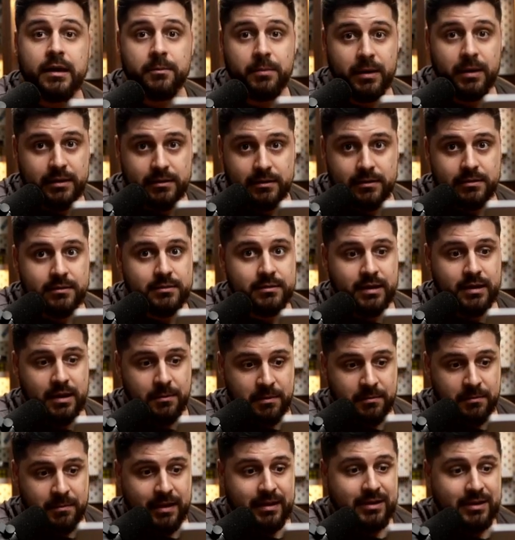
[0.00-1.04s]
but
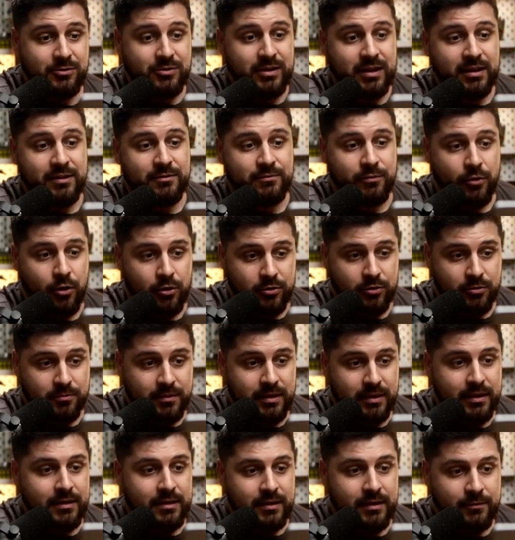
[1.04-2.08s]
keep in mind you need volume
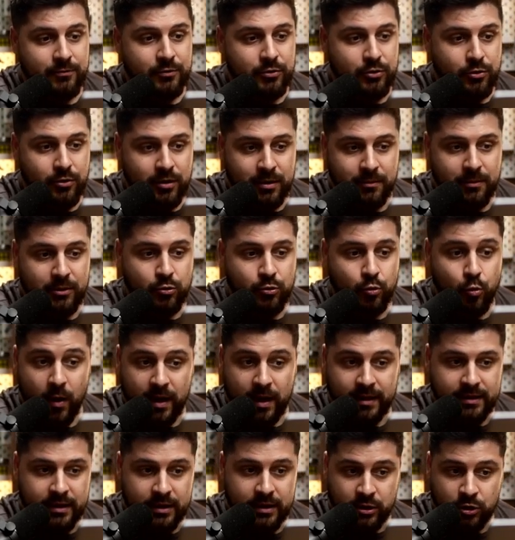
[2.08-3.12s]
if we're talking about
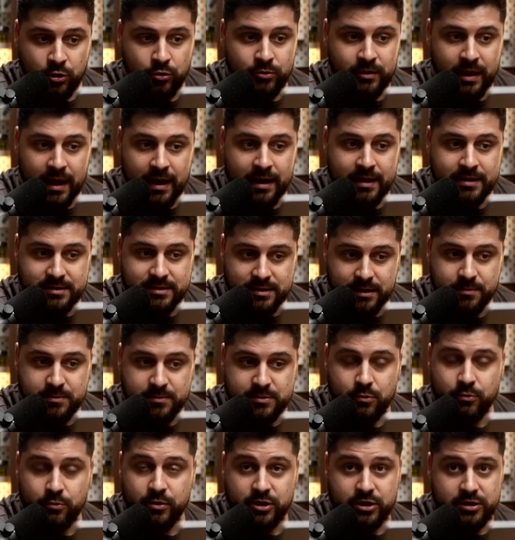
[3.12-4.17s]
20 new daily subs
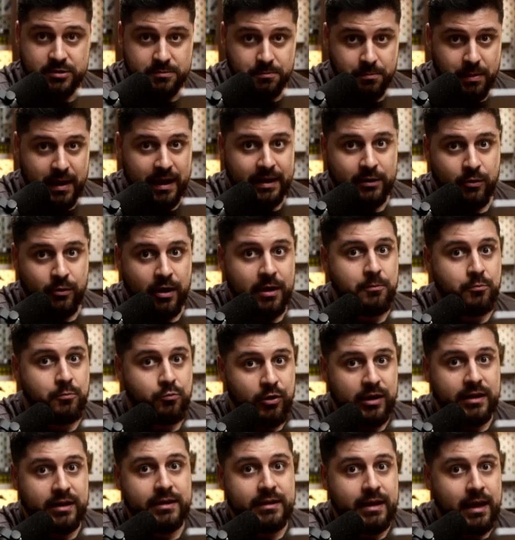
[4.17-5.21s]
which is by the way
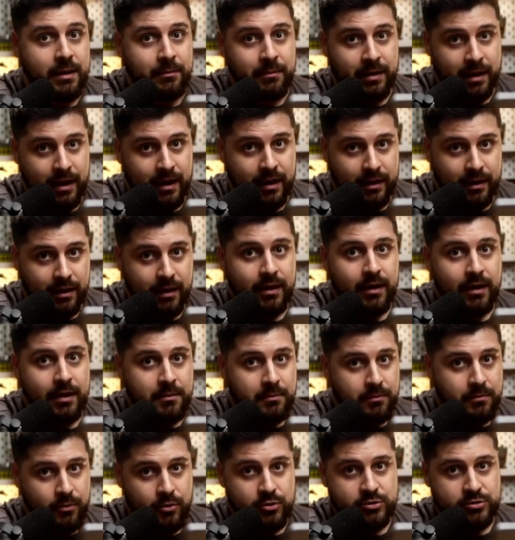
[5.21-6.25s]
pretty damn high
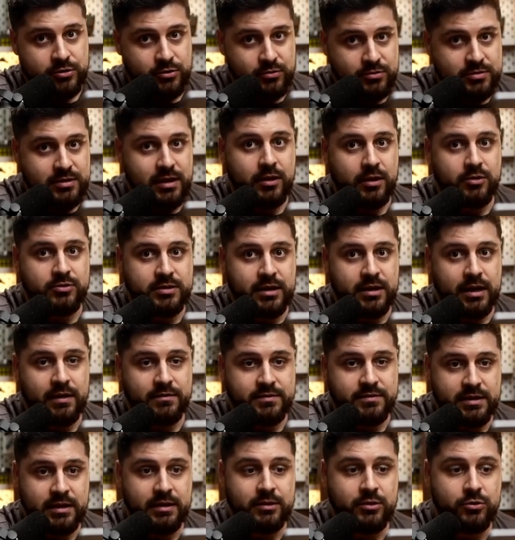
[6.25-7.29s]
most newsletters that
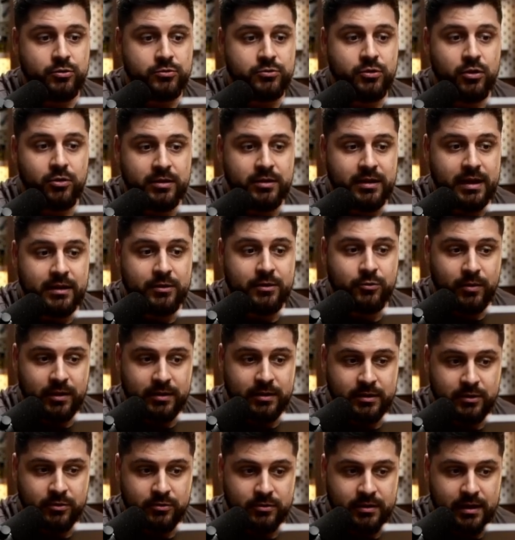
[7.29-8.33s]
i've seen do not get
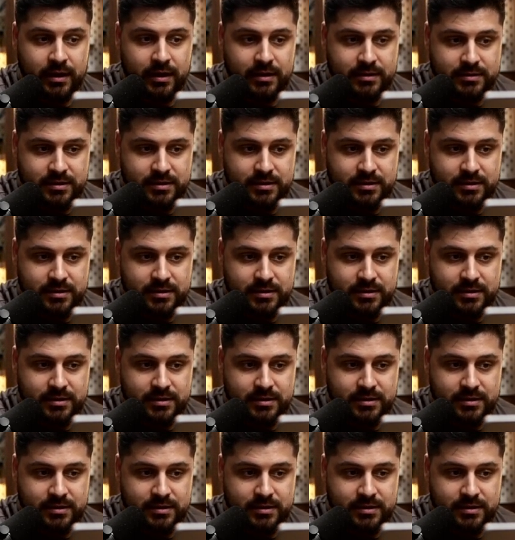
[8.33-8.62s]
20 new daily